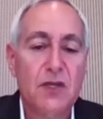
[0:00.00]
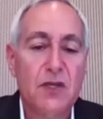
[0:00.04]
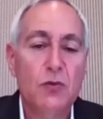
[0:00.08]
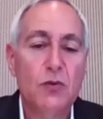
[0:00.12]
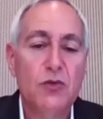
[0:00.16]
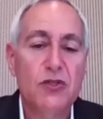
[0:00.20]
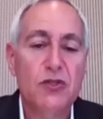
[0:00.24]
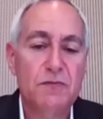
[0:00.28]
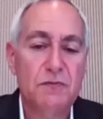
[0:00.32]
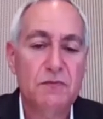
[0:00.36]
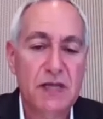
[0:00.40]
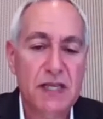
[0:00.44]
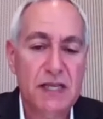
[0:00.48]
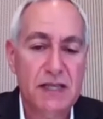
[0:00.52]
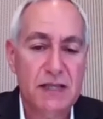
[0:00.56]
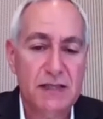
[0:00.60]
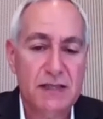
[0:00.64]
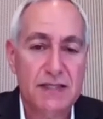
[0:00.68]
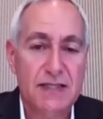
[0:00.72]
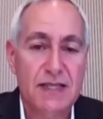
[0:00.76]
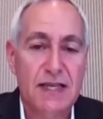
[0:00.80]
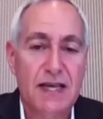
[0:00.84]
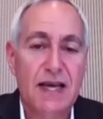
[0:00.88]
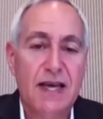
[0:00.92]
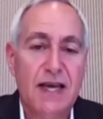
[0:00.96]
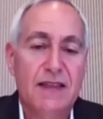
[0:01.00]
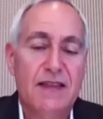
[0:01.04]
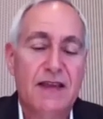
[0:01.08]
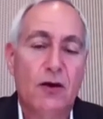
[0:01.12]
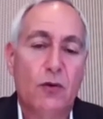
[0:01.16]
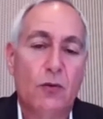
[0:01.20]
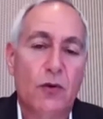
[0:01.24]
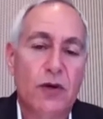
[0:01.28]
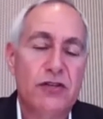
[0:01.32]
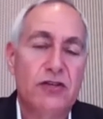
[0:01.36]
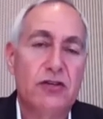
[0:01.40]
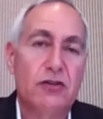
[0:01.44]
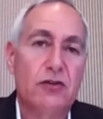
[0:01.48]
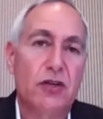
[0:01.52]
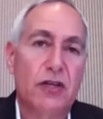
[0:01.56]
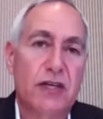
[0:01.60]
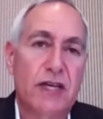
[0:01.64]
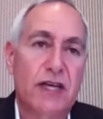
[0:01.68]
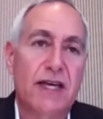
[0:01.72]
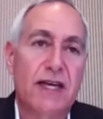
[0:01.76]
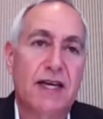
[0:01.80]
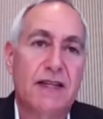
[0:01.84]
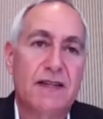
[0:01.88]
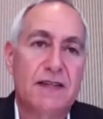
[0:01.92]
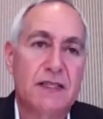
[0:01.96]
Which means that when you're
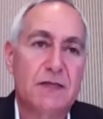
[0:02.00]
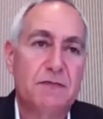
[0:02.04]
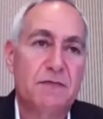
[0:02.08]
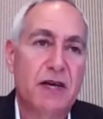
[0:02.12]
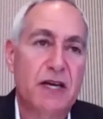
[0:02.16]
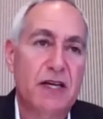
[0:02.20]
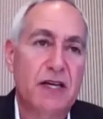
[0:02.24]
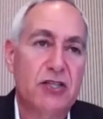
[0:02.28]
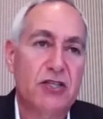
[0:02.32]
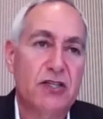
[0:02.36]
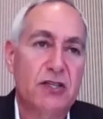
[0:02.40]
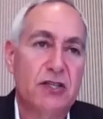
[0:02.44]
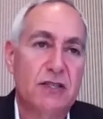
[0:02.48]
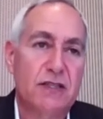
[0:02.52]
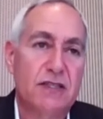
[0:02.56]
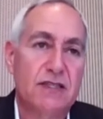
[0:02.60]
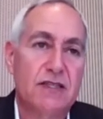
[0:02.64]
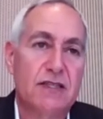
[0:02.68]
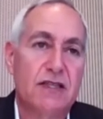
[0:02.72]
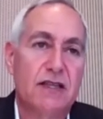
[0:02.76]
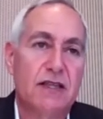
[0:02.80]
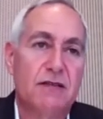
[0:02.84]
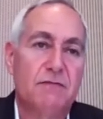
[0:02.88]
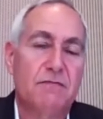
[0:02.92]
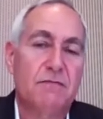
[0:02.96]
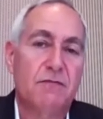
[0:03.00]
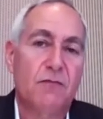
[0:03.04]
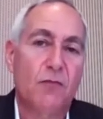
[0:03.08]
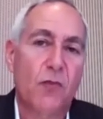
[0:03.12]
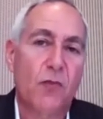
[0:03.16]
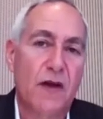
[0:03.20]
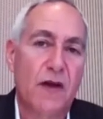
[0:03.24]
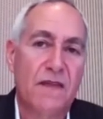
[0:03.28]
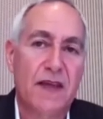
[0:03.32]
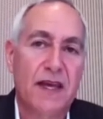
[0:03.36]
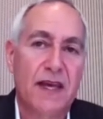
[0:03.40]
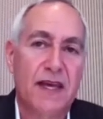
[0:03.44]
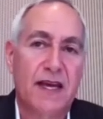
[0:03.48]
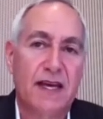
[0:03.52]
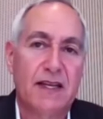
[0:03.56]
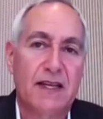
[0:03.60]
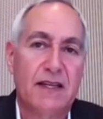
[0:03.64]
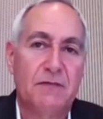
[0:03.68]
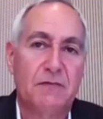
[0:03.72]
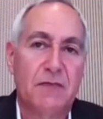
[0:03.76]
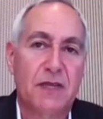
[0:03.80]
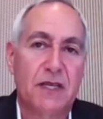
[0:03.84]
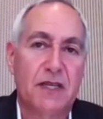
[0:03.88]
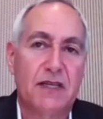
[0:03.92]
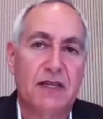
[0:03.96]
looking at these patients, when they get
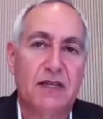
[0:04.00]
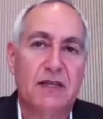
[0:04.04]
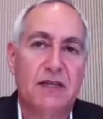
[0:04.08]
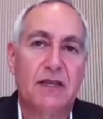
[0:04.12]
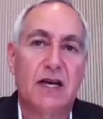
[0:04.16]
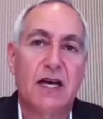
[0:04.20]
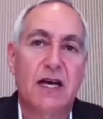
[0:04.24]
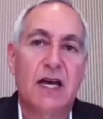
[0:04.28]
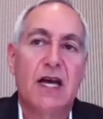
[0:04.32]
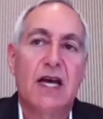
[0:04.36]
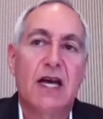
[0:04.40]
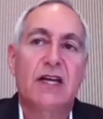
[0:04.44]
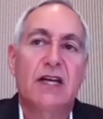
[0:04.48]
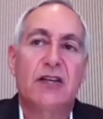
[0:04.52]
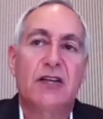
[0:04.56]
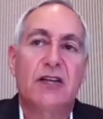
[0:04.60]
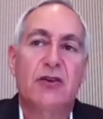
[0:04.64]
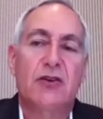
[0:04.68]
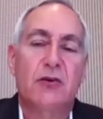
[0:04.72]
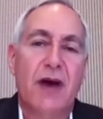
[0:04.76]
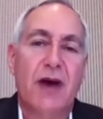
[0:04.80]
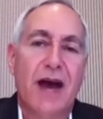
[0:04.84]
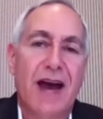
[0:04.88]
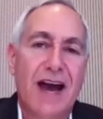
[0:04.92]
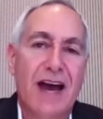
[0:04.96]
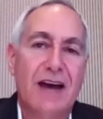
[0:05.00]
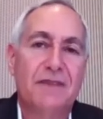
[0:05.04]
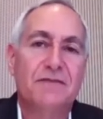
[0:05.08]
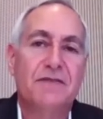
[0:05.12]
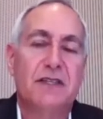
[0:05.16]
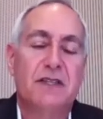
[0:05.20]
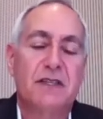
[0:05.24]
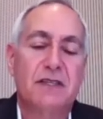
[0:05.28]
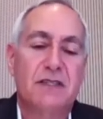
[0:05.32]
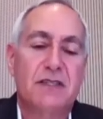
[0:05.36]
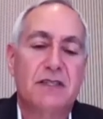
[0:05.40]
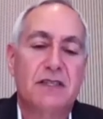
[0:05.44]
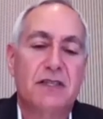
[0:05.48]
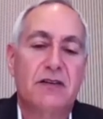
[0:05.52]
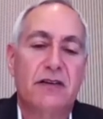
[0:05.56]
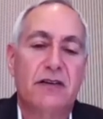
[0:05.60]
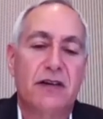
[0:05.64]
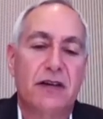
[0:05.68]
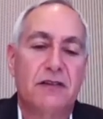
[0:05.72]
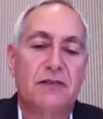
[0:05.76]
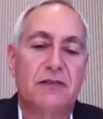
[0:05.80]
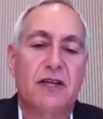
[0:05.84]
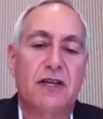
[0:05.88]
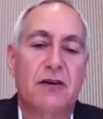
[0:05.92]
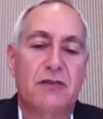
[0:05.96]
admitted, you have to consider
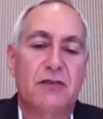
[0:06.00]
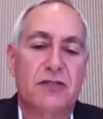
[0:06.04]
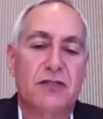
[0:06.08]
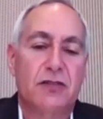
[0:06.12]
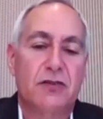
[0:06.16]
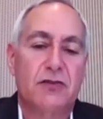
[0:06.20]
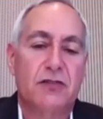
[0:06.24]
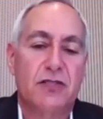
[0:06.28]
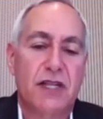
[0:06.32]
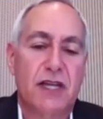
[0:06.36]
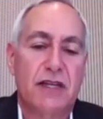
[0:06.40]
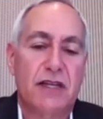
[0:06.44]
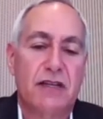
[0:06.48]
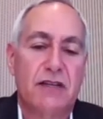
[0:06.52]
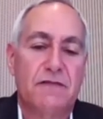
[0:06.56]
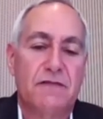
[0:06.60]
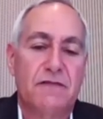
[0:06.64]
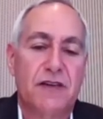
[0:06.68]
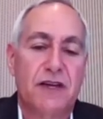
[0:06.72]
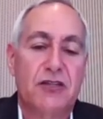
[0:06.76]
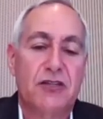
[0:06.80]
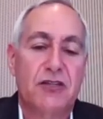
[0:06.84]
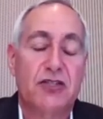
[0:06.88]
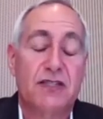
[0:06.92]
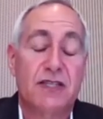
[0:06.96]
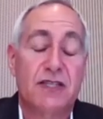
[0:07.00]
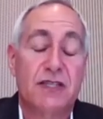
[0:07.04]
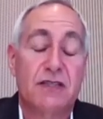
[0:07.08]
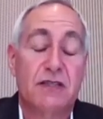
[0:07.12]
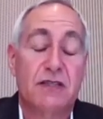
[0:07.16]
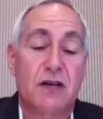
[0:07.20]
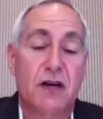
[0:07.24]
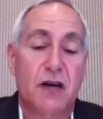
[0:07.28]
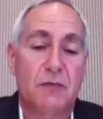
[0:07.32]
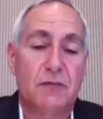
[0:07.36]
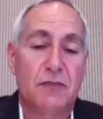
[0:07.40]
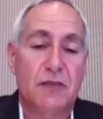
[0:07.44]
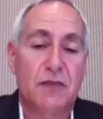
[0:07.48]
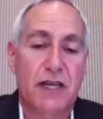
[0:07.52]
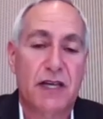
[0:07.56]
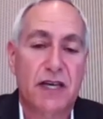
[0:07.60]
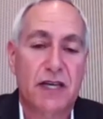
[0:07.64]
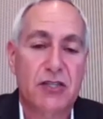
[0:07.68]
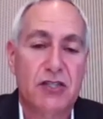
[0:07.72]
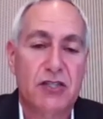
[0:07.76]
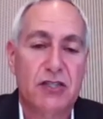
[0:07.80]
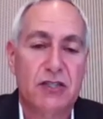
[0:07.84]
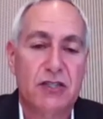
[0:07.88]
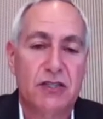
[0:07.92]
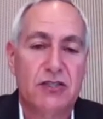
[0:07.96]
healthcare-associated infections as a
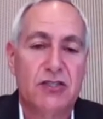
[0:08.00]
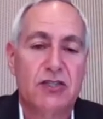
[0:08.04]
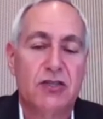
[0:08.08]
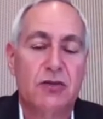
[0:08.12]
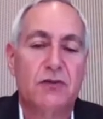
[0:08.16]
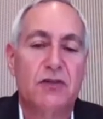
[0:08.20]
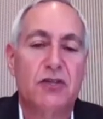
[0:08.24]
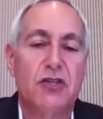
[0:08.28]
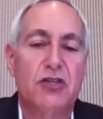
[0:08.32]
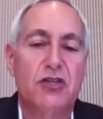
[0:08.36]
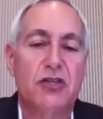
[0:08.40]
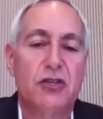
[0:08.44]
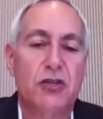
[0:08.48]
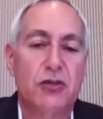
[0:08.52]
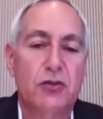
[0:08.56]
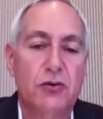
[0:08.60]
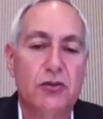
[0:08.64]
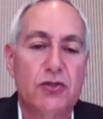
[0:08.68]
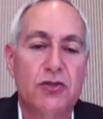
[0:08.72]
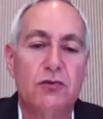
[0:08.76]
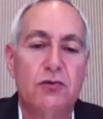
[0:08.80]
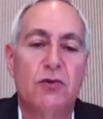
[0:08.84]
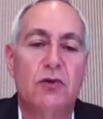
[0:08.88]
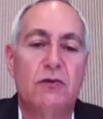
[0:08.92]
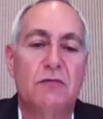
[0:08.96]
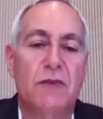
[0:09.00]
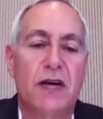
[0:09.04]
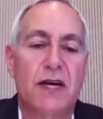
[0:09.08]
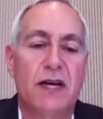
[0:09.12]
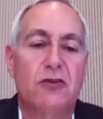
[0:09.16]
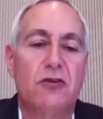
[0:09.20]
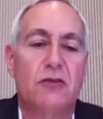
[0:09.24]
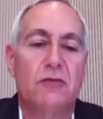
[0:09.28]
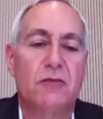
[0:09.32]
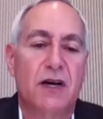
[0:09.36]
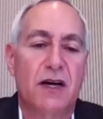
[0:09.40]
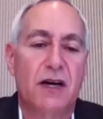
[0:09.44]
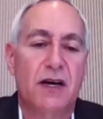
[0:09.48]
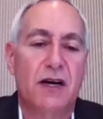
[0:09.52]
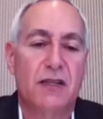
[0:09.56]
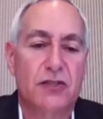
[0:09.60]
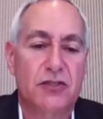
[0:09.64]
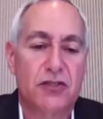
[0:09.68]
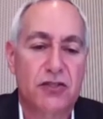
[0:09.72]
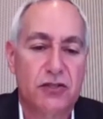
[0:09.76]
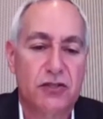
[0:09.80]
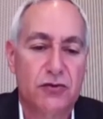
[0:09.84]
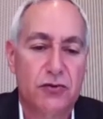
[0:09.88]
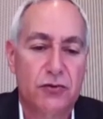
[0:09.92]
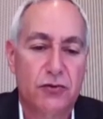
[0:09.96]
complication. And so the usual
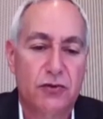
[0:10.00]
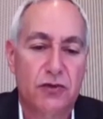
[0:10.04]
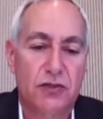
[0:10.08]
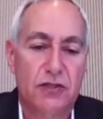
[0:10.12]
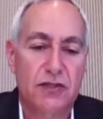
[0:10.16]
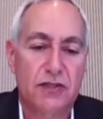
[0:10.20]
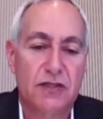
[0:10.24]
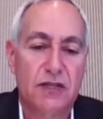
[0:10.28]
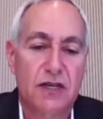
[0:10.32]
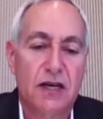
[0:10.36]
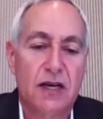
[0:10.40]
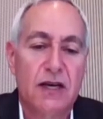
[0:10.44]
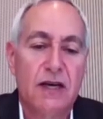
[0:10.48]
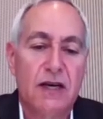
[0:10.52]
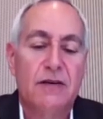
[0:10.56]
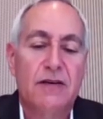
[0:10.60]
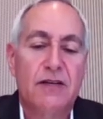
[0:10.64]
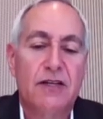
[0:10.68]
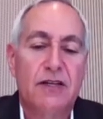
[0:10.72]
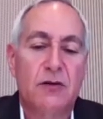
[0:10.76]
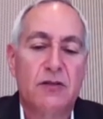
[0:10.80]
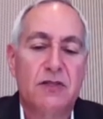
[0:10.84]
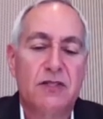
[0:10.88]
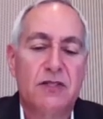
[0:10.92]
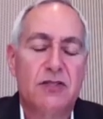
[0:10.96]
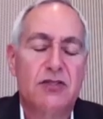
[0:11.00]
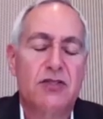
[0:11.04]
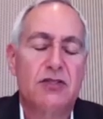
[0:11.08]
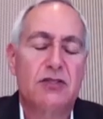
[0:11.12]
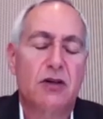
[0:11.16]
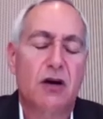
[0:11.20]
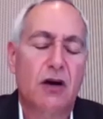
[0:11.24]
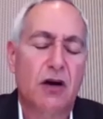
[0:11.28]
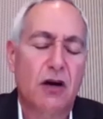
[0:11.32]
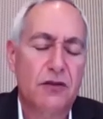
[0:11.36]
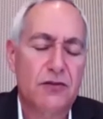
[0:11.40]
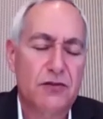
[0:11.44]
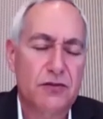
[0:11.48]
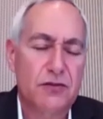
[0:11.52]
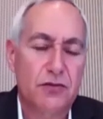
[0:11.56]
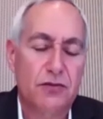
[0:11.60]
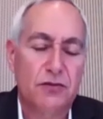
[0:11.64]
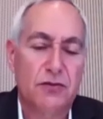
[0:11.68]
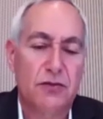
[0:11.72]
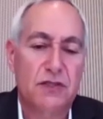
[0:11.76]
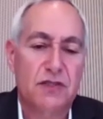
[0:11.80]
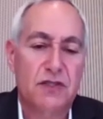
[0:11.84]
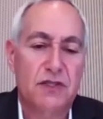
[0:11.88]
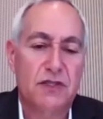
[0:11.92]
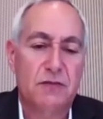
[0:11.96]
microbiology tools, such as all the
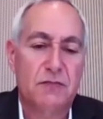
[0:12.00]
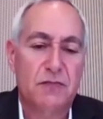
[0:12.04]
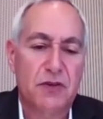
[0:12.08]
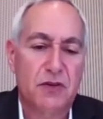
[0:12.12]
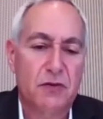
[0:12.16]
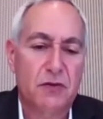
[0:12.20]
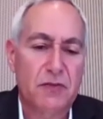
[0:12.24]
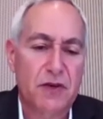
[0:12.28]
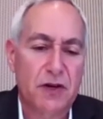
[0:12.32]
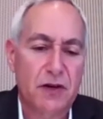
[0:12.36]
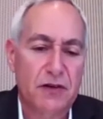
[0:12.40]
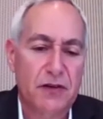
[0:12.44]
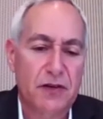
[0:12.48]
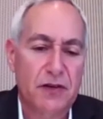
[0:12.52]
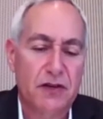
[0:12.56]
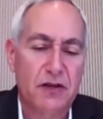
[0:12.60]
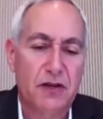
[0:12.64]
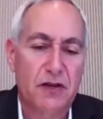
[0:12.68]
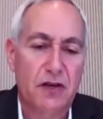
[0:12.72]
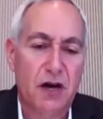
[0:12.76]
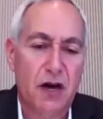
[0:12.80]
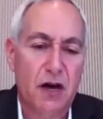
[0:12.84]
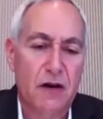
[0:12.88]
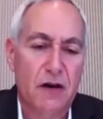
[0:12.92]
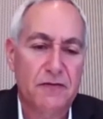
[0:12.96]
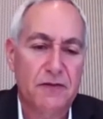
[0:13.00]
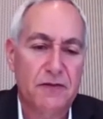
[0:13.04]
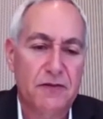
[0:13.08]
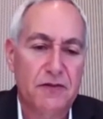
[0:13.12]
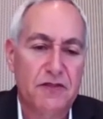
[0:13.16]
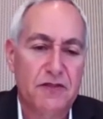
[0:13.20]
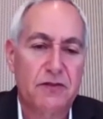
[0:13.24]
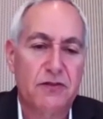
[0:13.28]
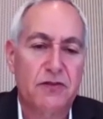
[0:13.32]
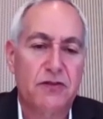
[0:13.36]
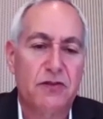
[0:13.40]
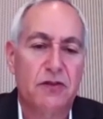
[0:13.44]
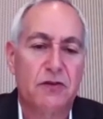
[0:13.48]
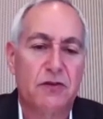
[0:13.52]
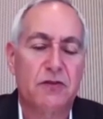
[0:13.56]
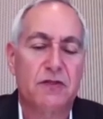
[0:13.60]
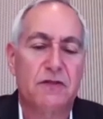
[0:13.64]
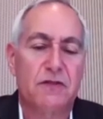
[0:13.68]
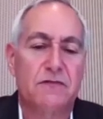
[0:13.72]
tools that bioMérieux offers in terms